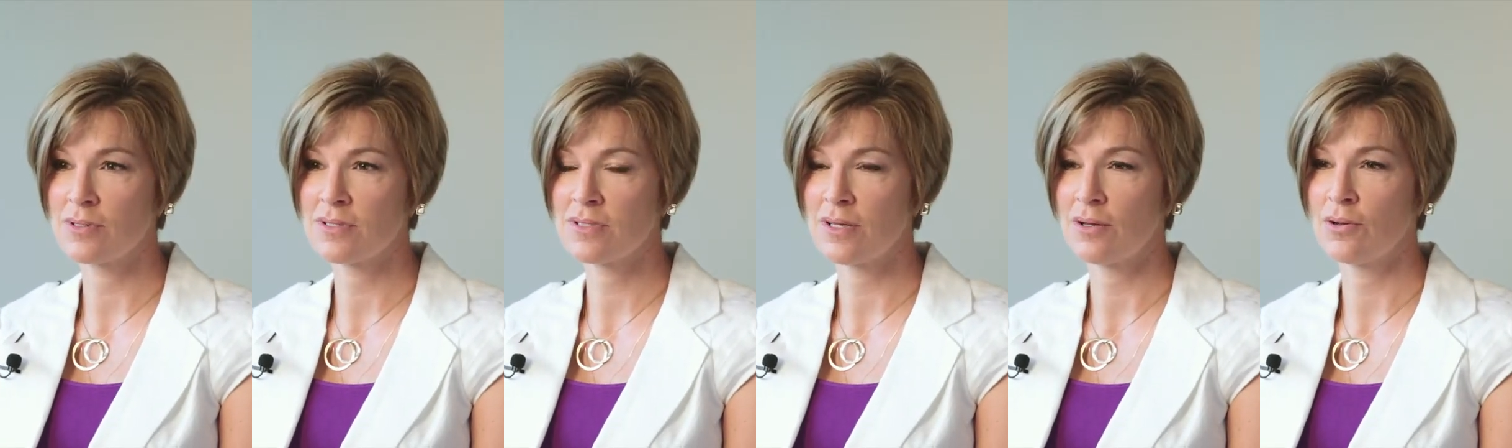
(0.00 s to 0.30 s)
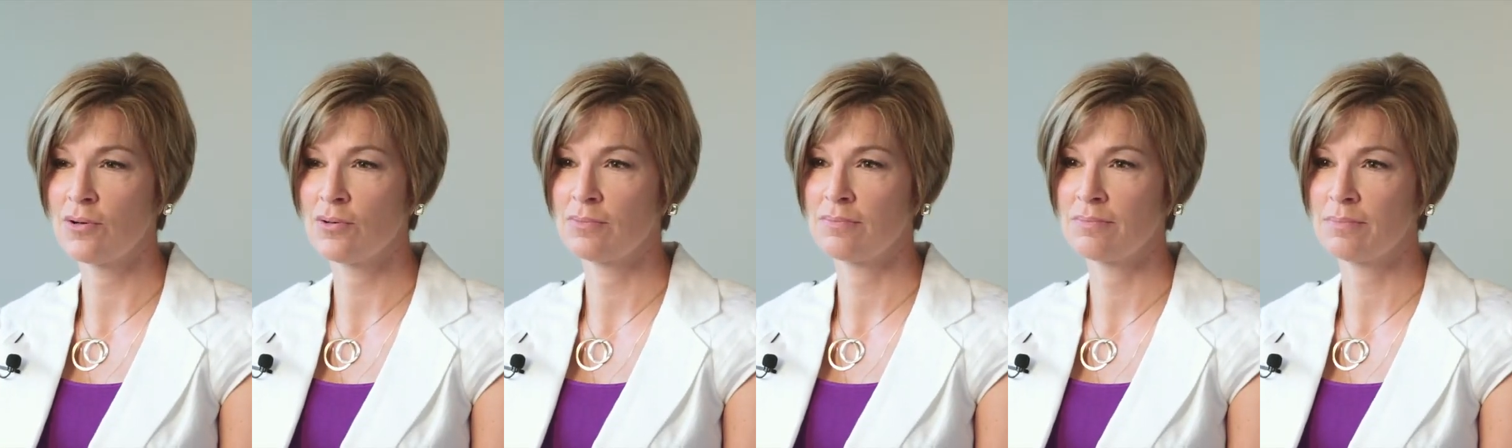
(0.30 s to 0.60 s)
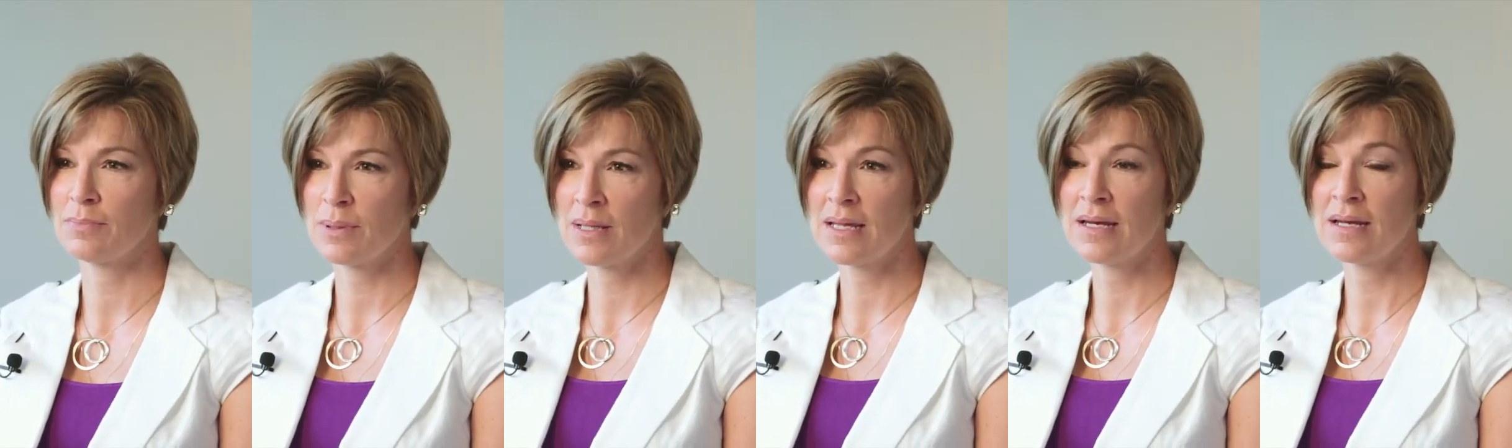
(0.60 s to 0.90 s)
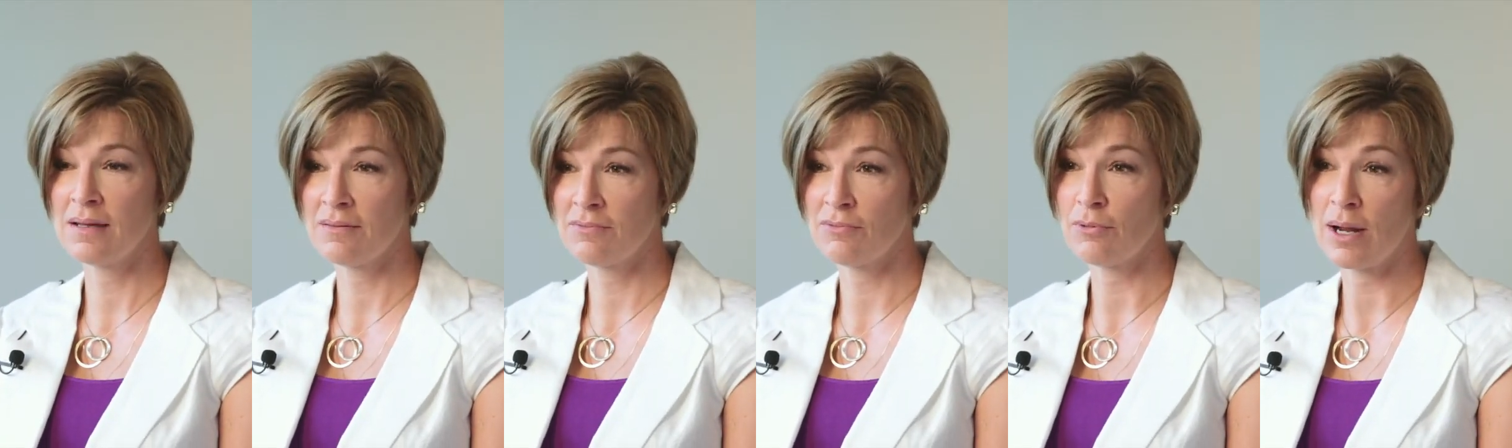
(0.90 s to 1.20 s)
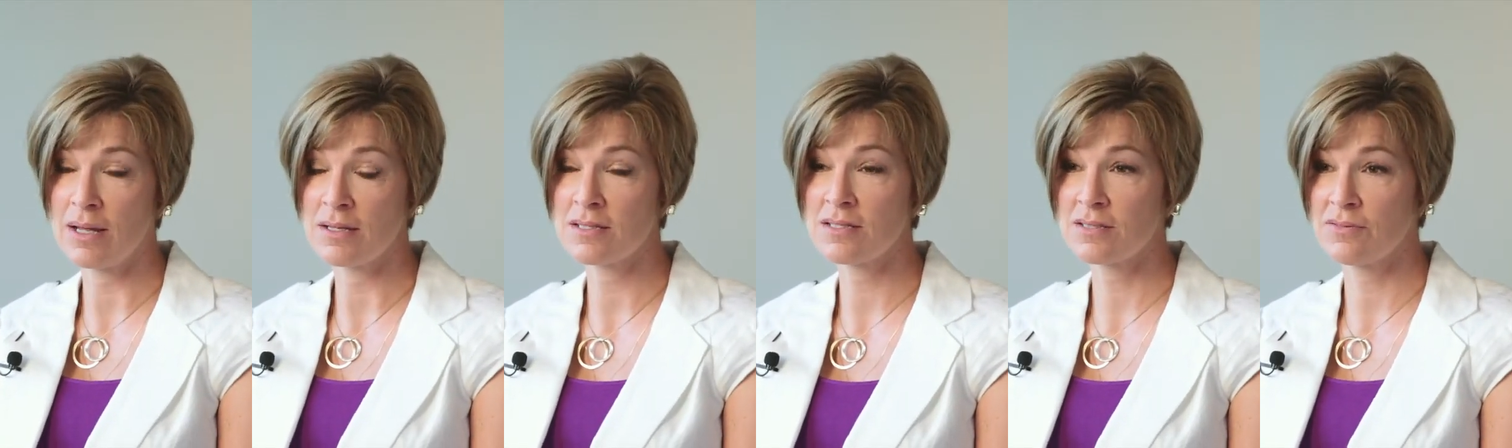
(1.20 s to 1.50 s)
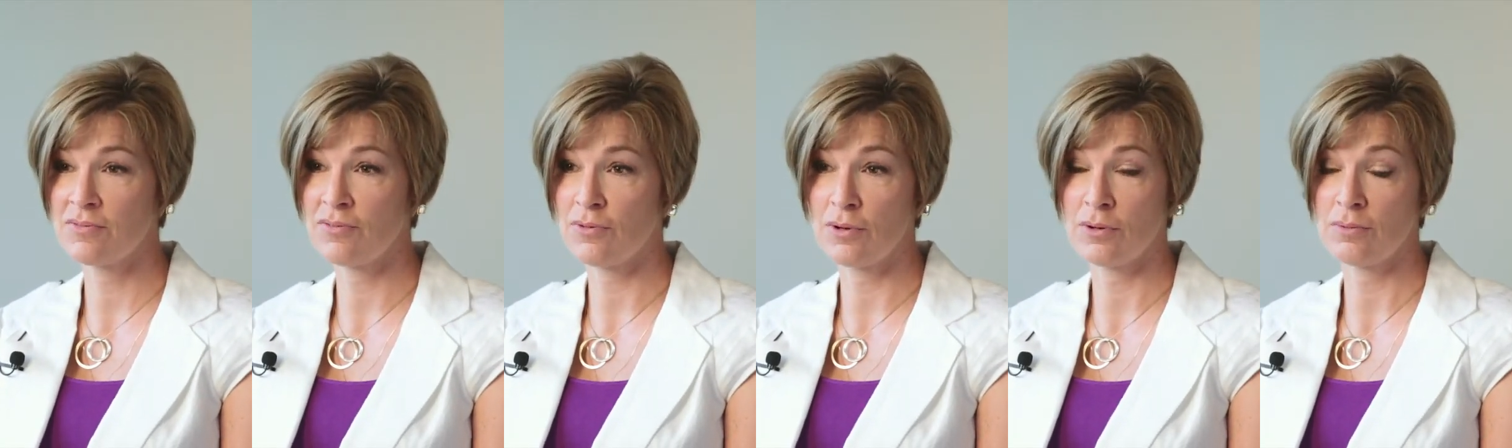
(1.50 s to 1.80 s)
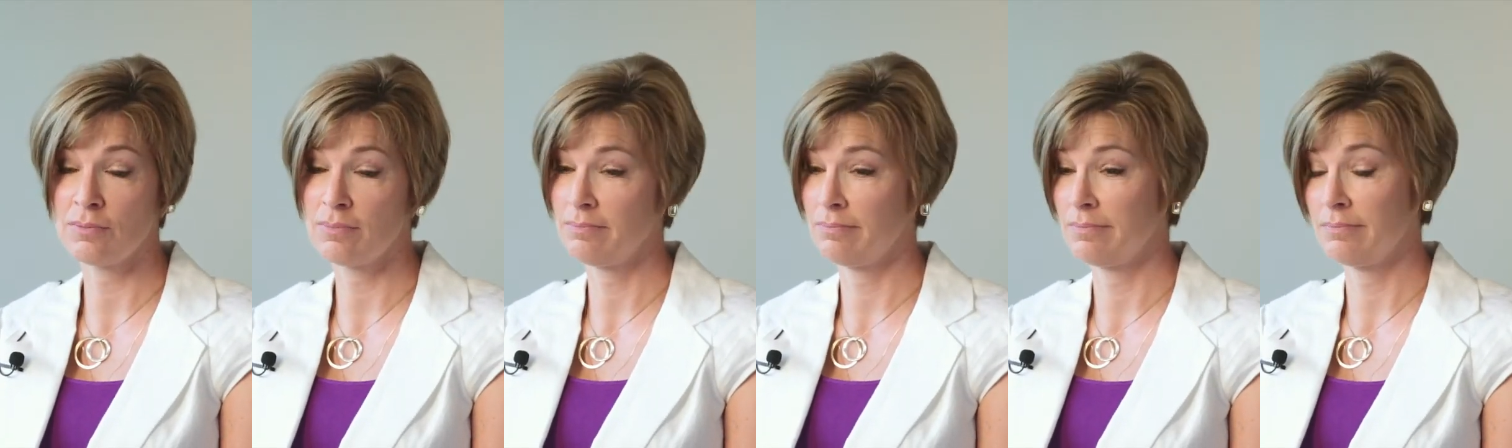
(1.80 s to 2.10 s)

So plenty of rest for